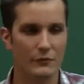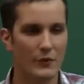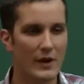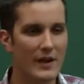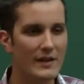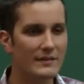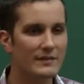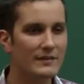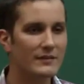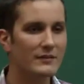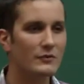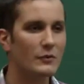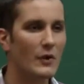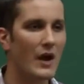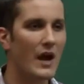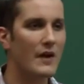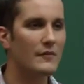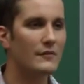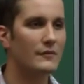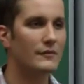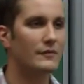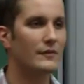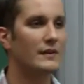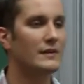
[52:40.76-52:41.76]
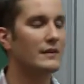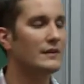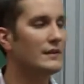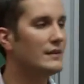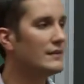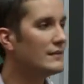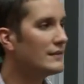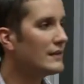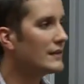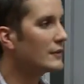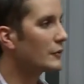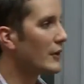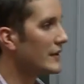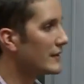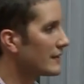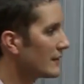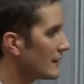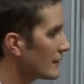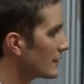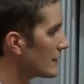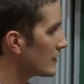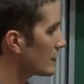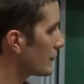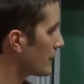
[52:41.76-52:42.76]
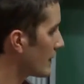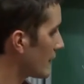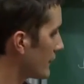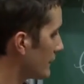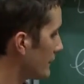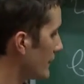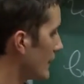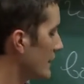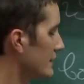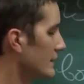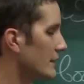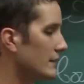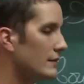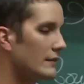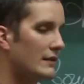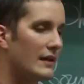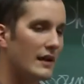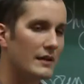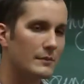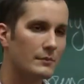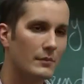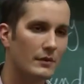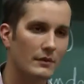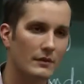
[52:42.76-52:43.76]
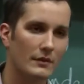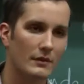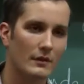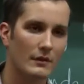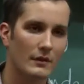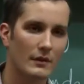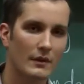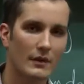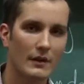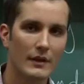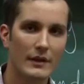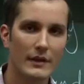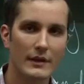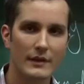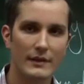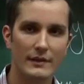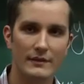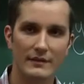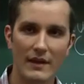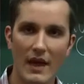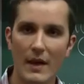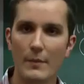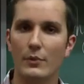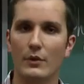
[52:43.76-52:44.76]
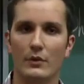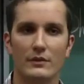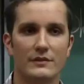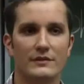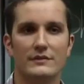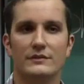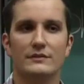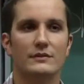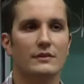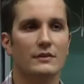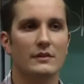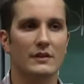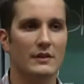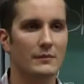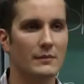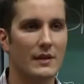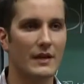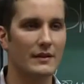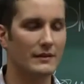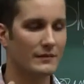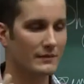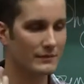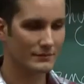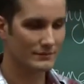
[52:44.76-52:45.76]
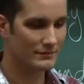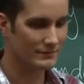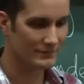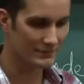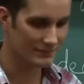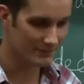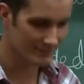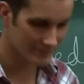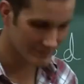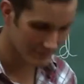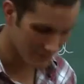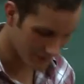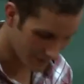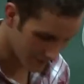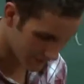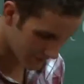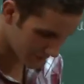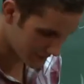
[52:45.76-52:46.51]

varieties, you have easy criteria to verify that a line bundle is ample. This is a Riemann uh,